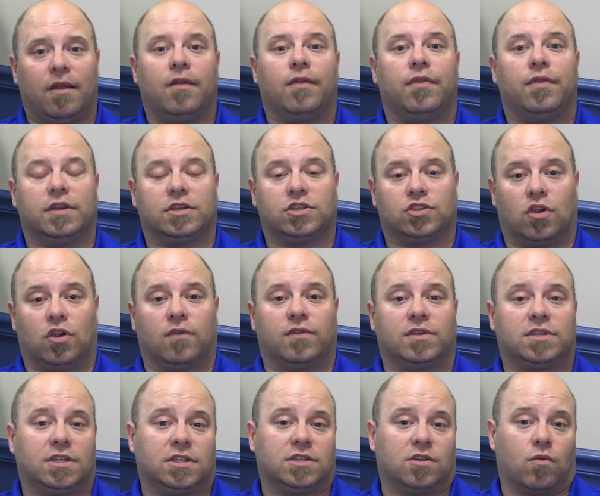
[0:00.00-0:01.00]
the
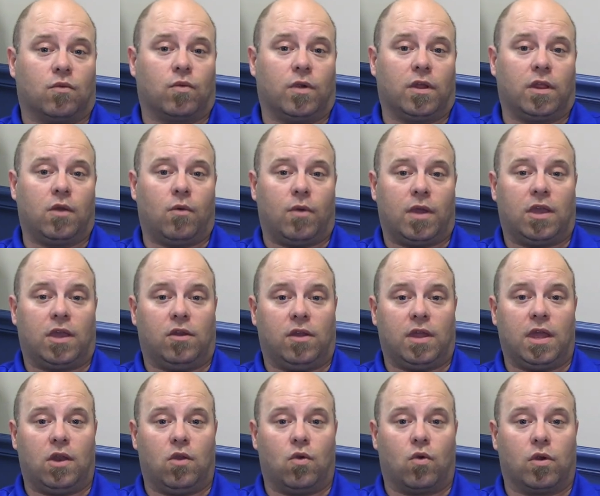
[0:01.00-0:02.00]
services are really what you
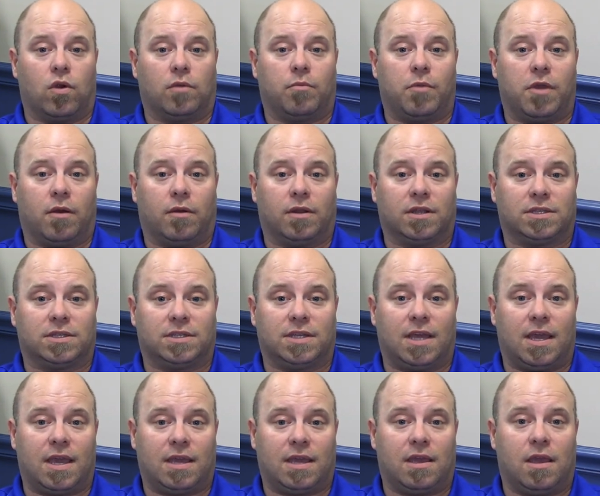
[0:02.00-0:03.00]
need in order to be able to
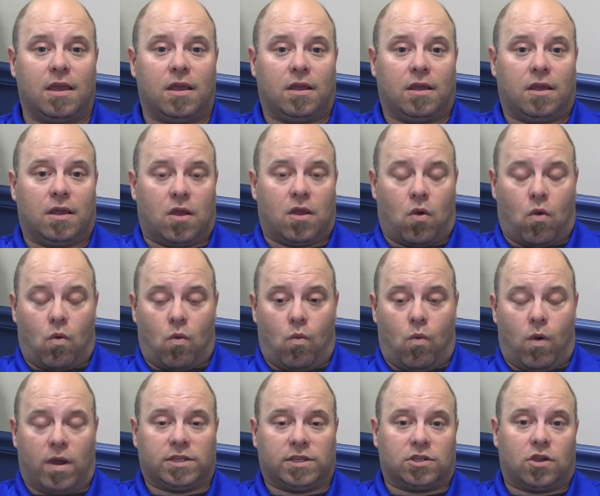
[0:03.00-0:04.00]
say
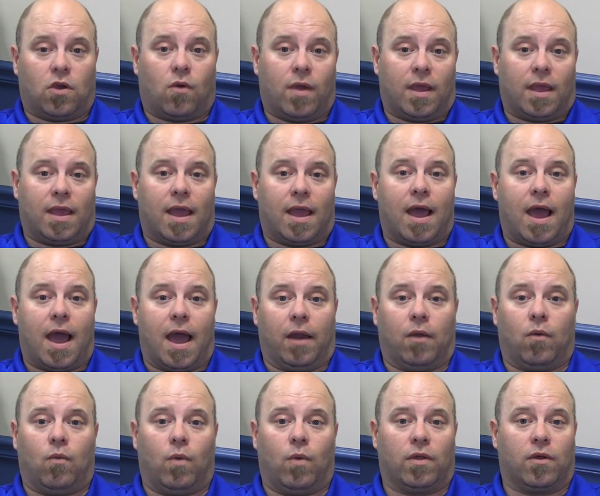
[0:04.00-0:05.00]
what's going on.
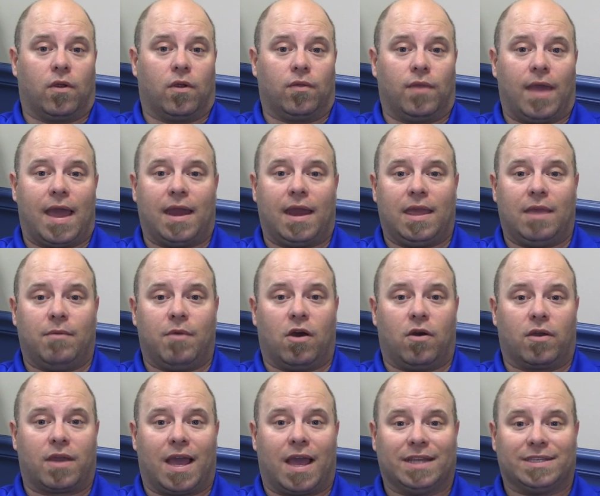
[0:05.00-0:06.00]
Whether that
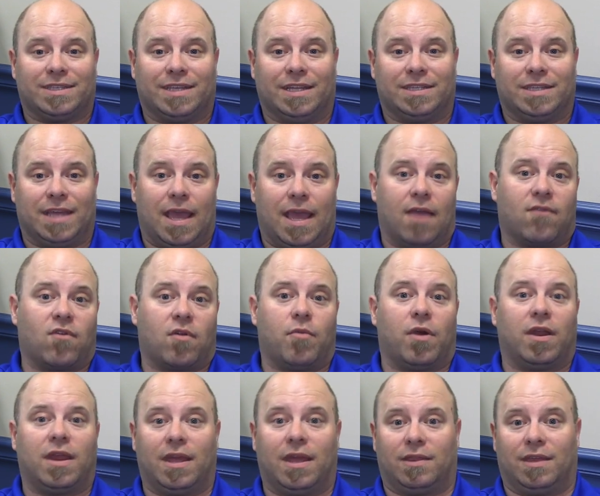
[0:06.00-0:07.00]
email got sent to
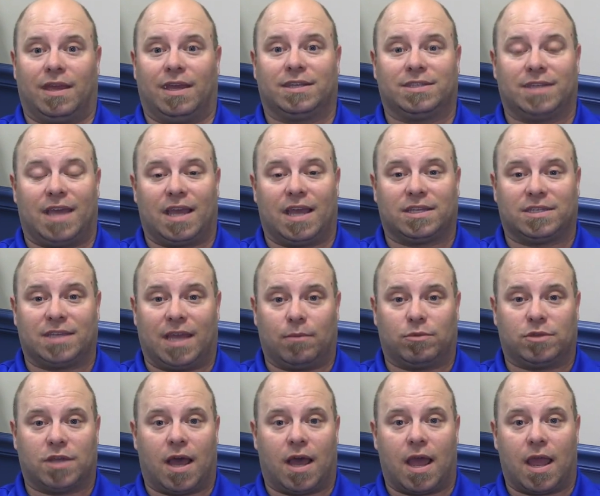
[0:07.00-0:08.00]
everybody at the exact same
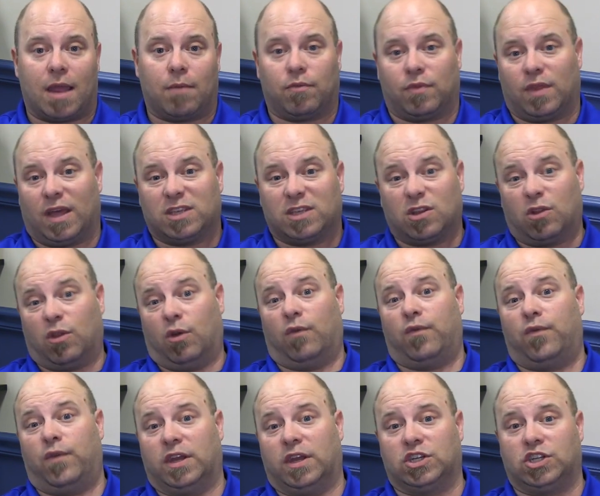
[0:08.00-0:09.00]
time, that's a little
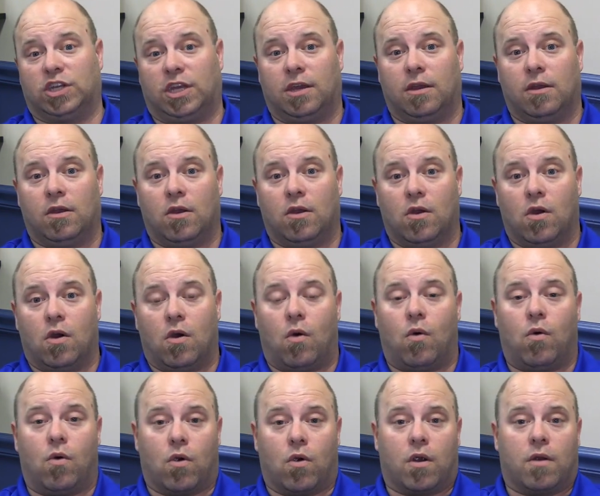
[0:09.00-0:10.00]
fishy.
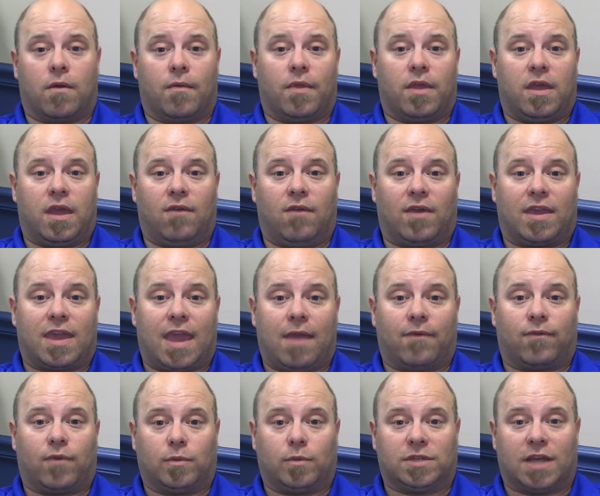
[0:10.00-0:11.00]
Or if it came
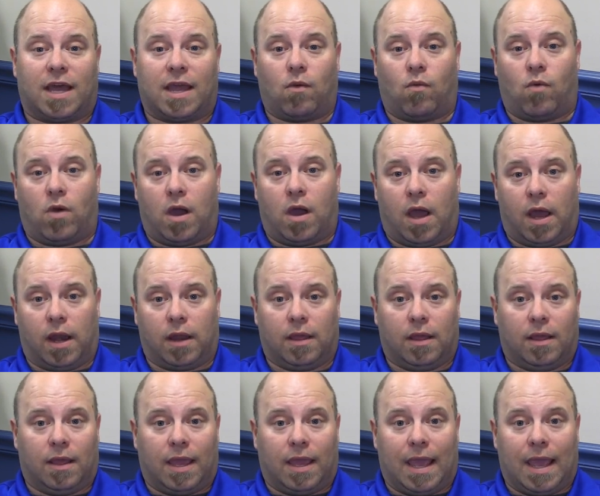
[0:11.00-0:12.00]
from Taiwan
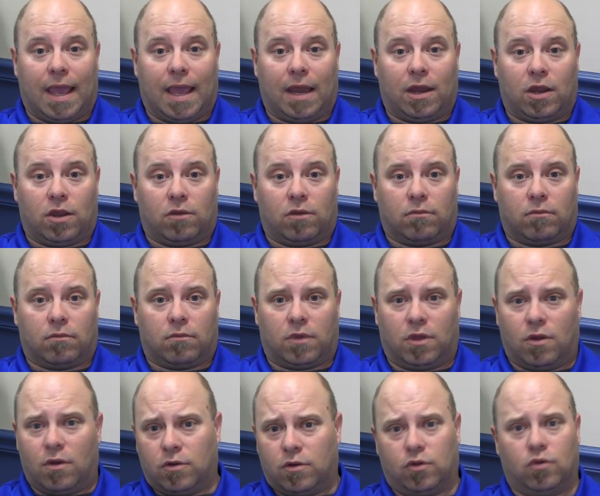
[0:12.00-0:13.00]
and
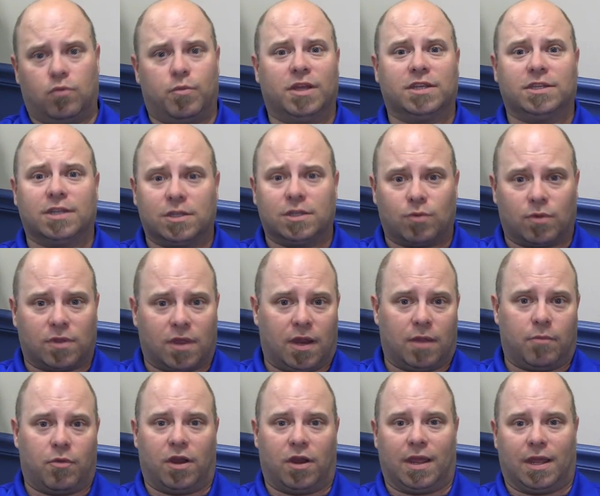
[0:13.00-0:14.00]
you don't do business with
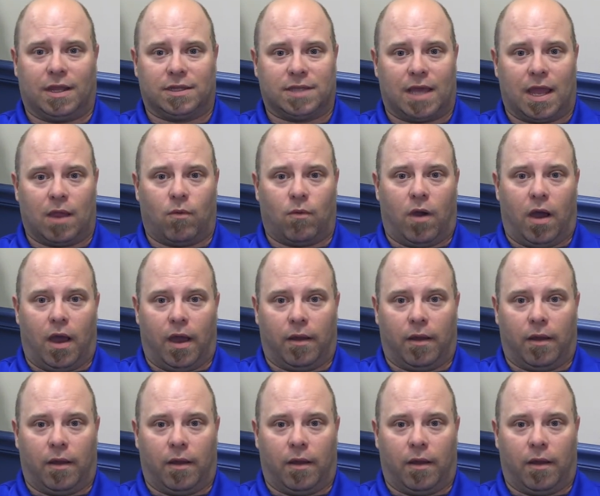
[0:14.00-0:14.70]
anybody in Taiwan.